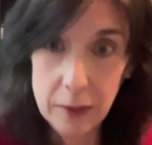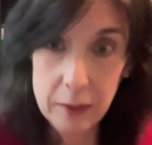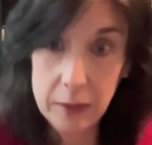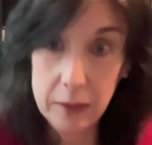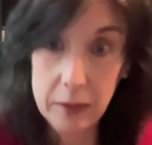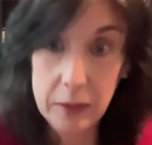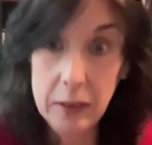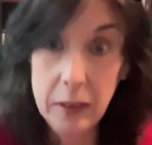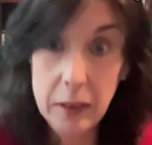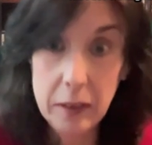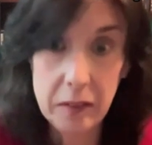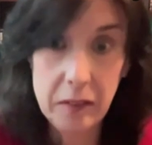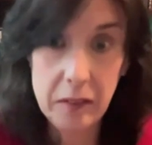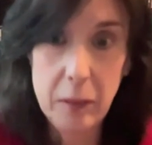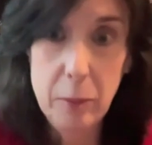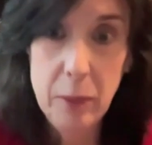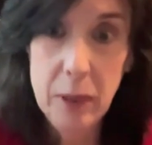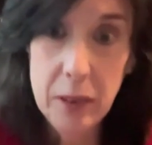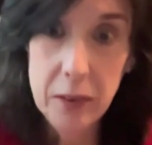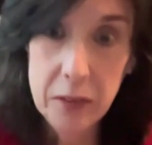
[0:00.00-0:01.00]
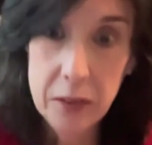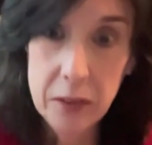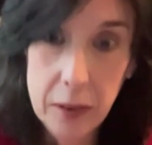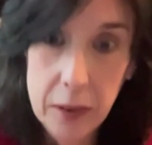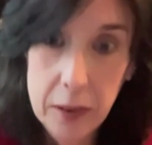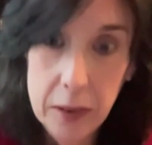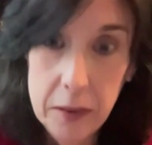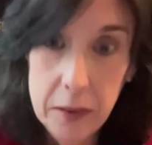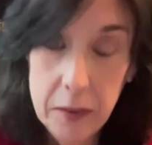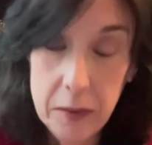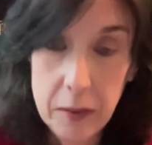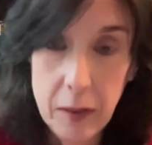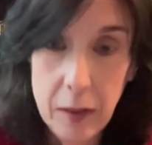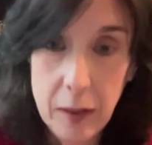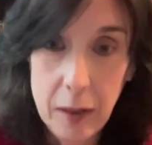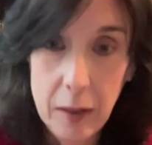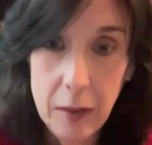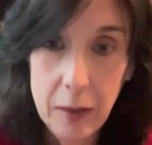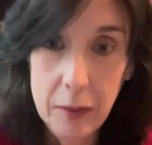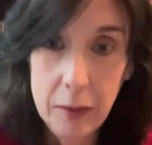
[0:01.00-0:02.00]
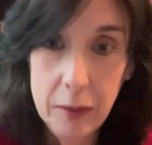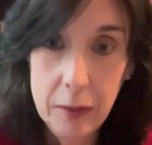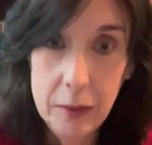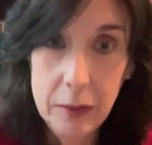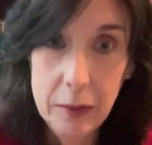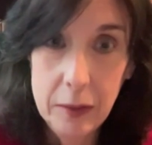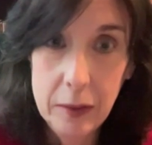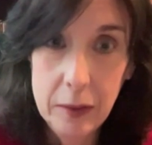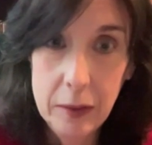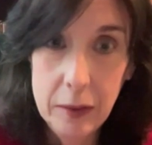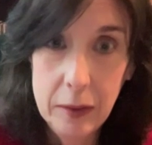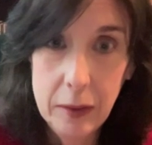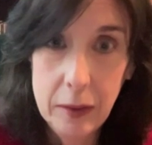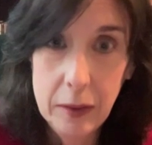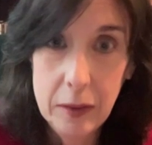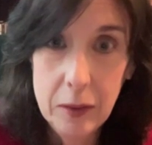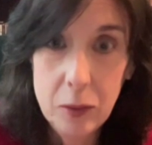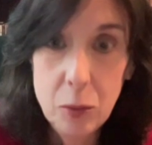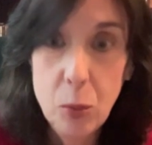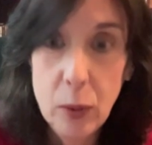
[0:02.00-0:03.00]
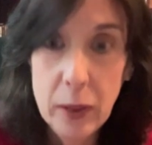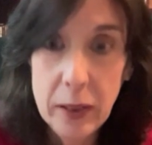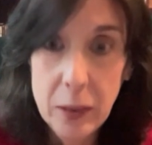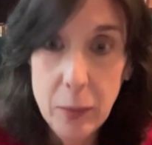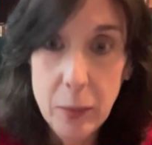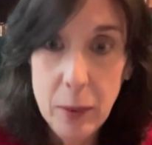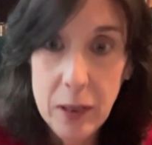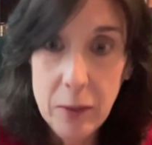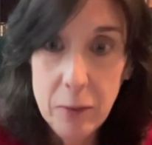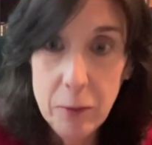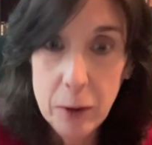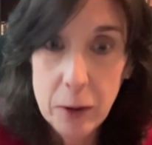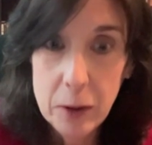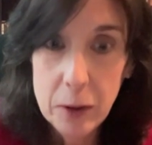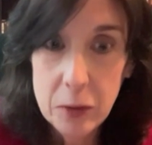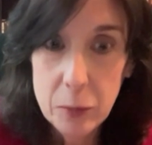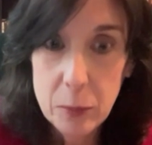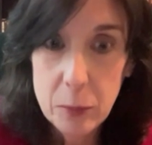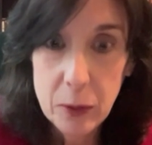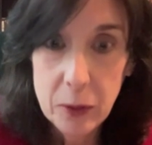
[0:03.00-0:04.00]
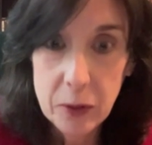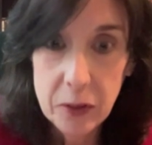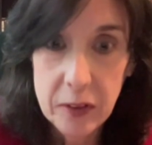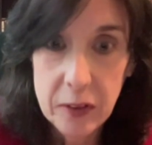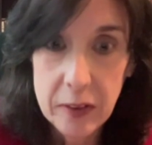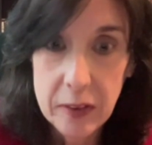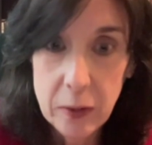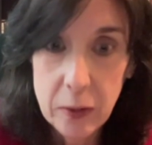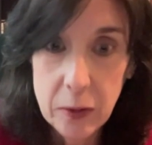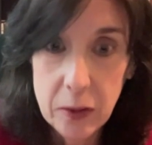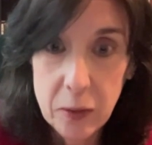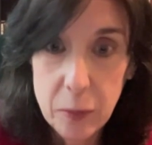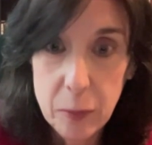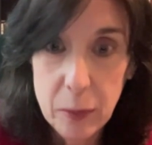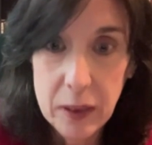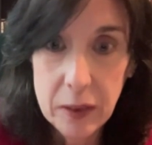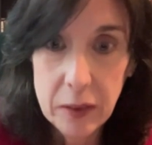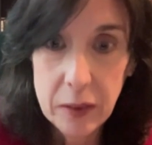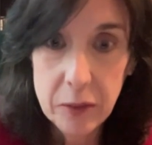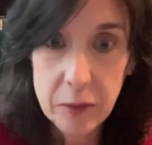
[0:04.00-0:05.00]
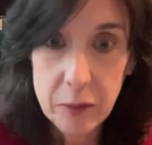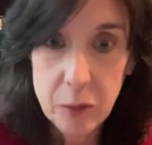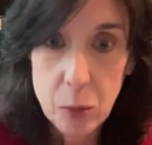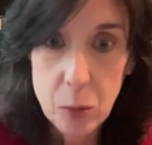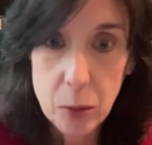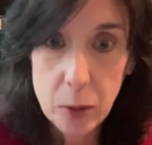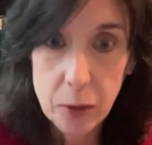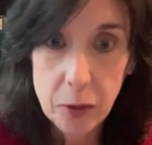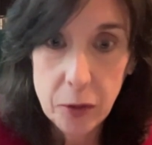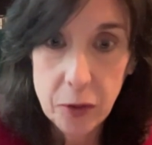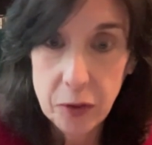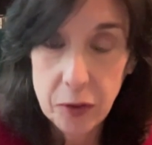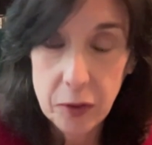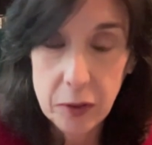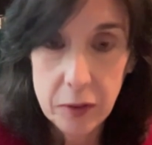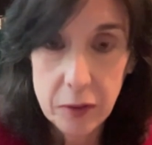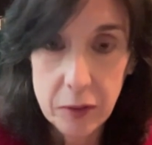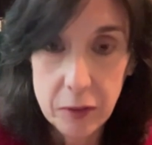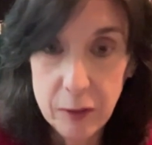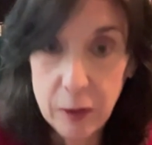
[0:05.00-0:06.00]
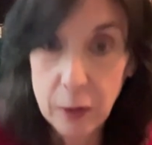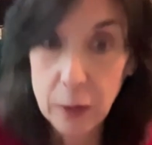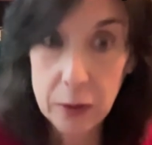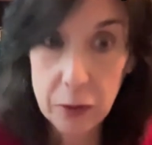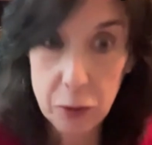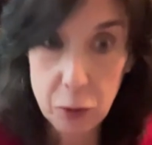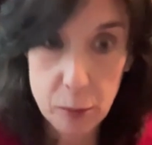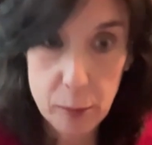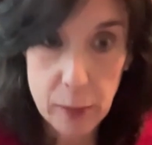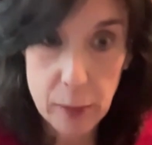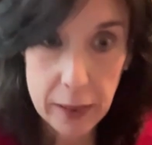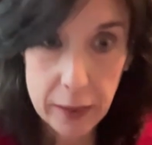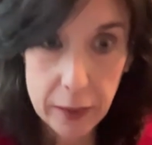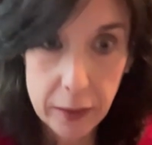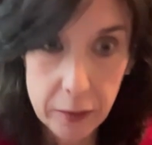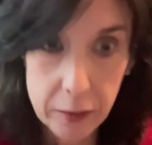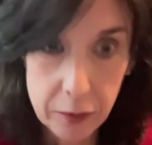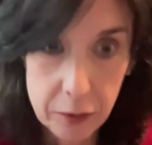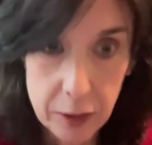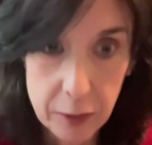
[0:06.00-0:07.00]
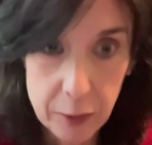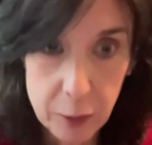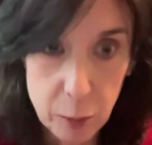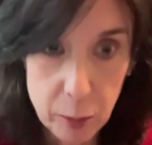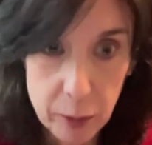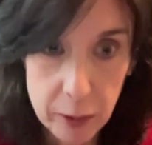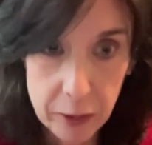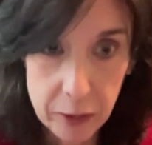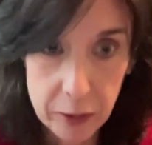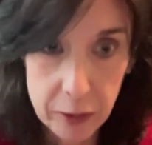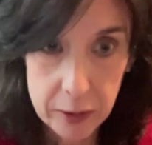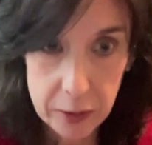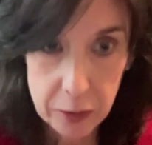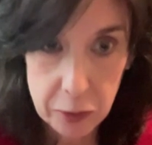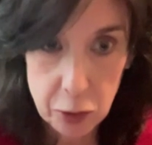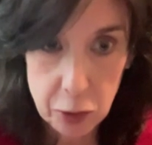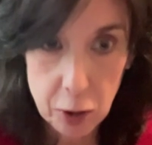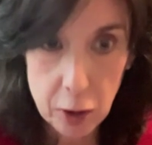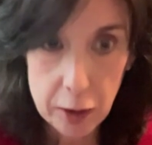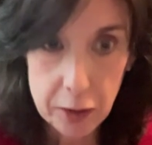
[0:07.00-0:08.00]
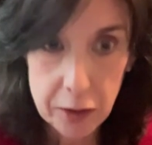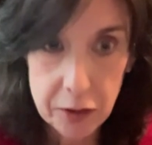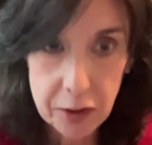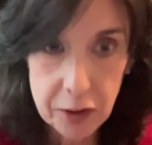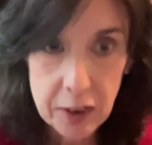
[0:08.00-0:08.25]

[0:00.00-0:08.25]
yes, I mean it's ready made for conspiracy theories because of course it's very traumatic to have your president shot.